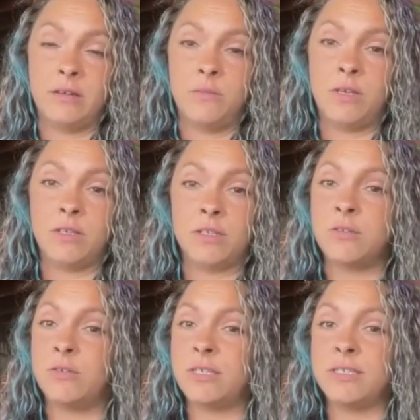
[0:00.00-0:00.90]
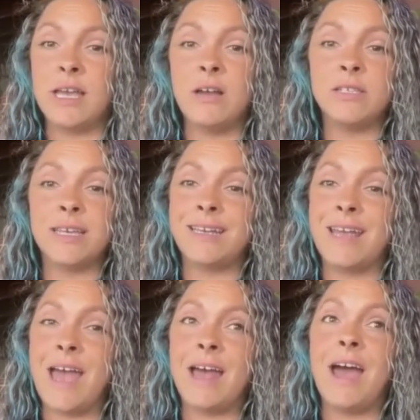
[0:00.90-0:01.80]
Because as soon as it sounds like an
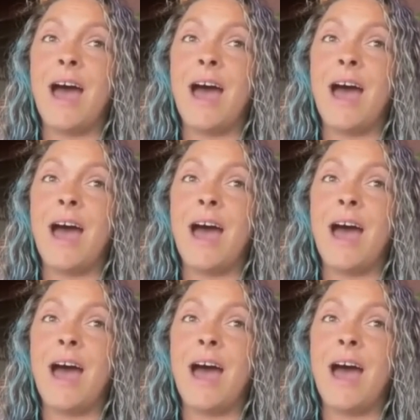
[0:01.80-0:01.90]
ad,